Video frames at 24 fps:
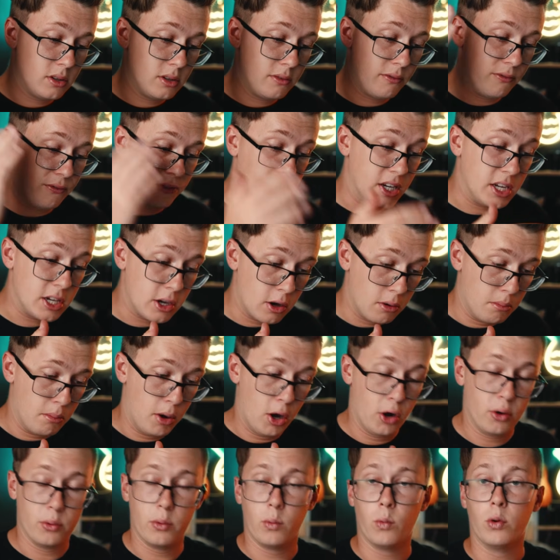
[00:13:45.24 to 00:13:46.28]
video
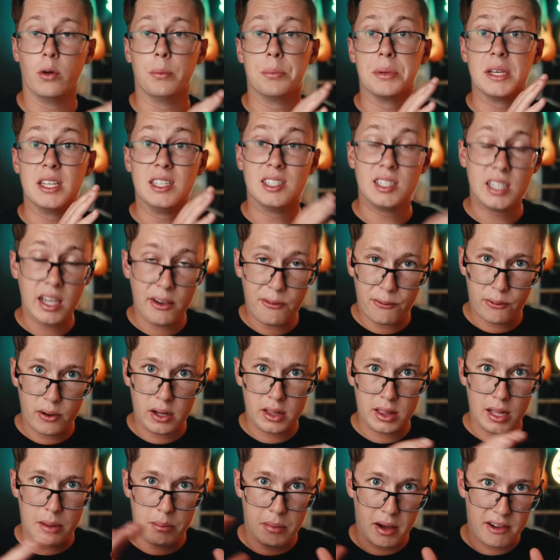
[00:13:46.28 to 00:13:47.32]
mode will be different
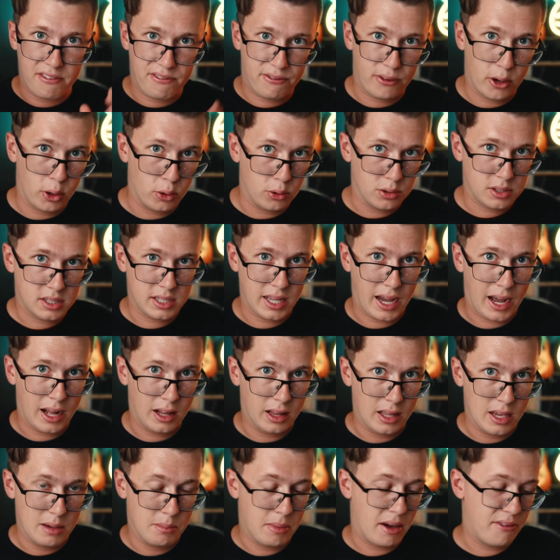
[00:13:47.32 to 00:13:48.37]
than my photo style
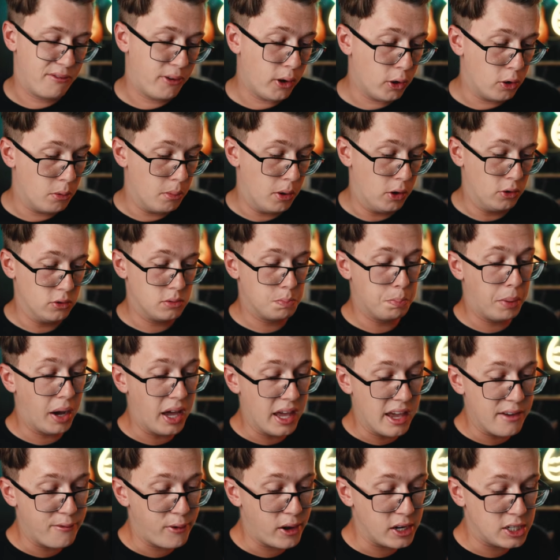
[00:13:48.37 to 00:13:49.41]
in my photo modes.
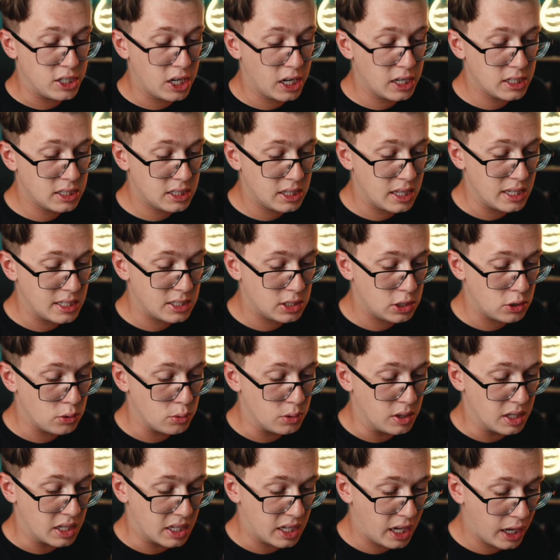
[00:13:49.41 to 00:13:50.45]
But if I change this to
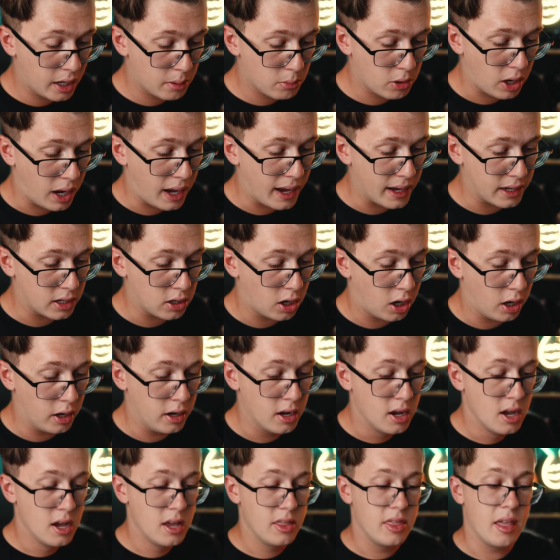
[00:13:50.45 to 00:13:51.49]
the camera icon,
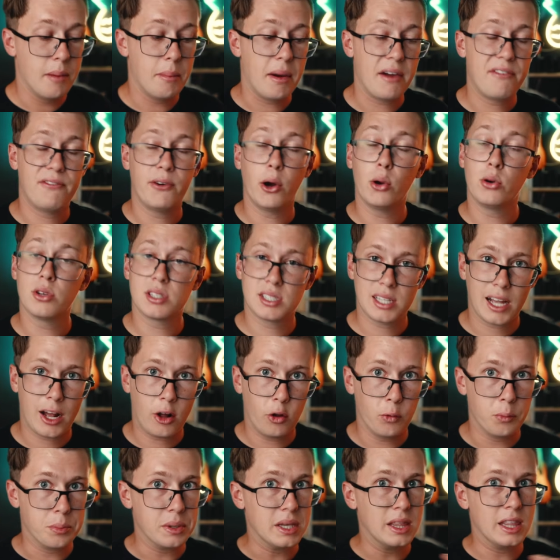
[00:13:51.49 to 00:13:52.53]
then my photo style
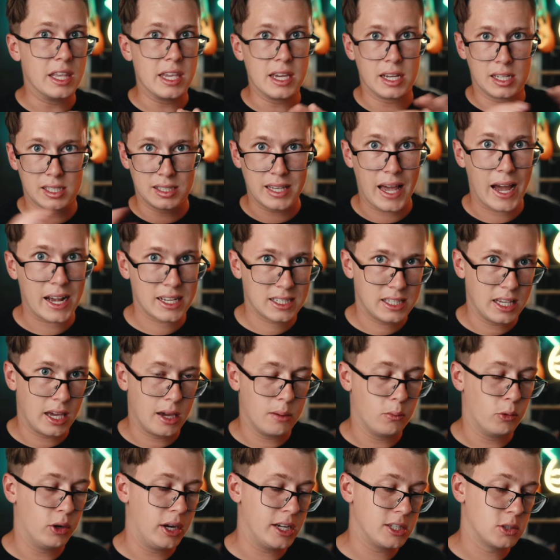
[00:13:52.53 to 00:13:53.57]
will be the exact
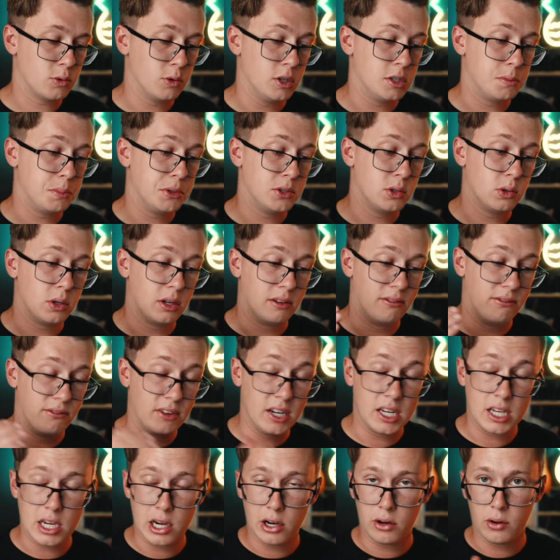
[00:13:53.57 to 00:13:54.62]
same when I switch between
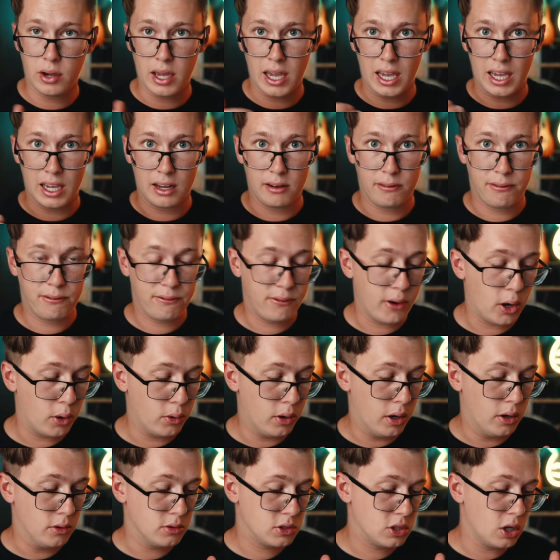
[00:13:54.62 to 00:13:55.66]
video and
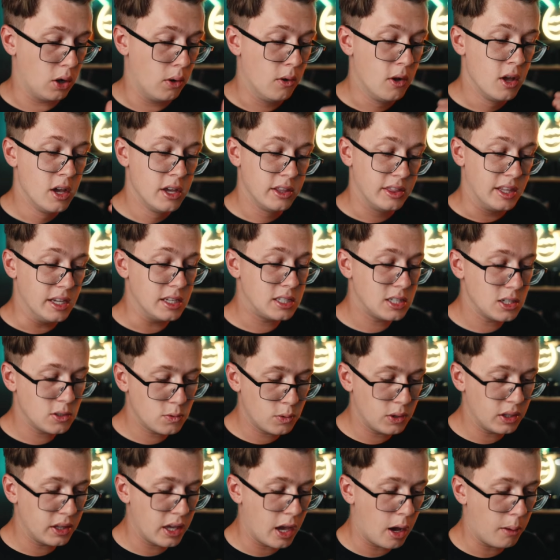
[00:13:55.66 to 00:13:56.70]
photo. So this is
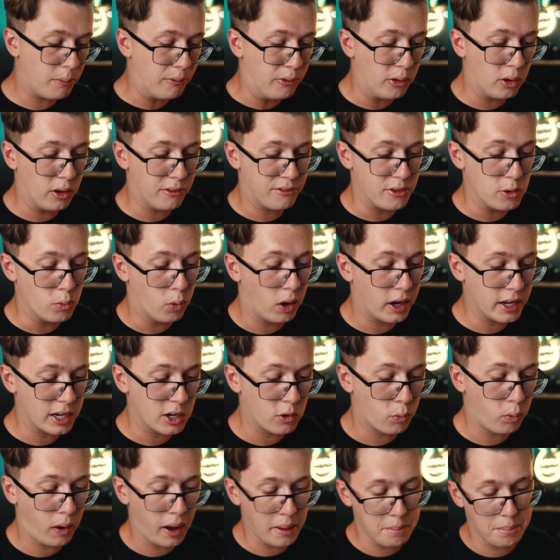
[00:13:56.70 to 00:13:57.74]
really helpful if you want your
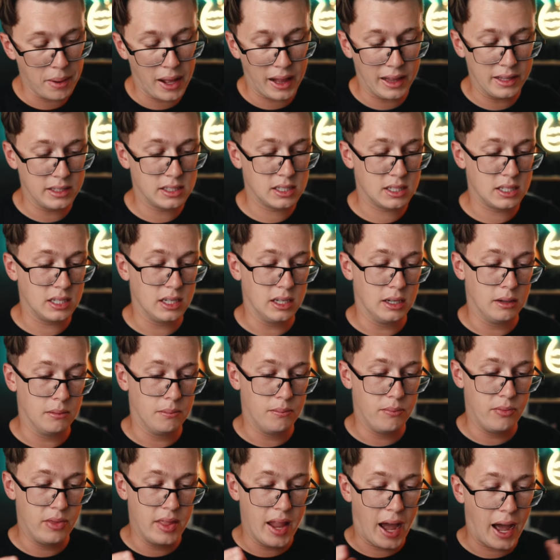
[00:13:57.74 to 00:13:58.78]
white balance to
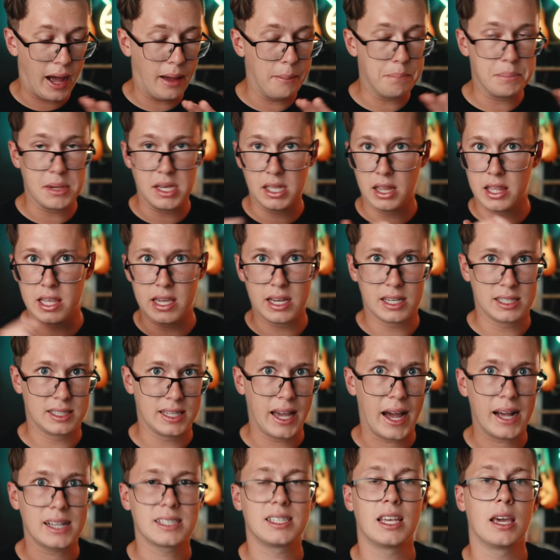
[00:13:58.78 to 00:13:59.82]
not be the
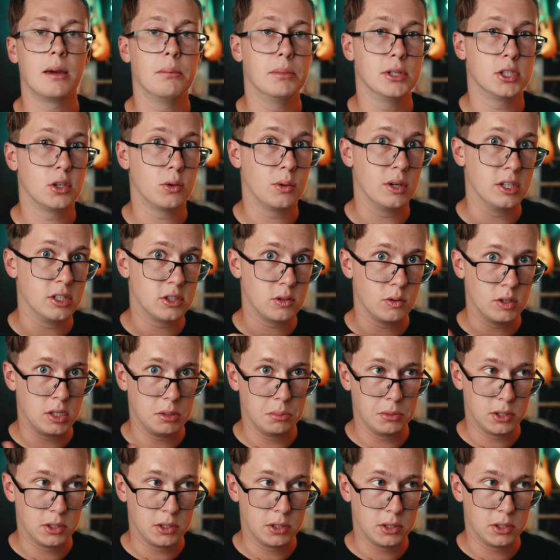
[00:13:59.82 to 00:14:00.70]
exact same switching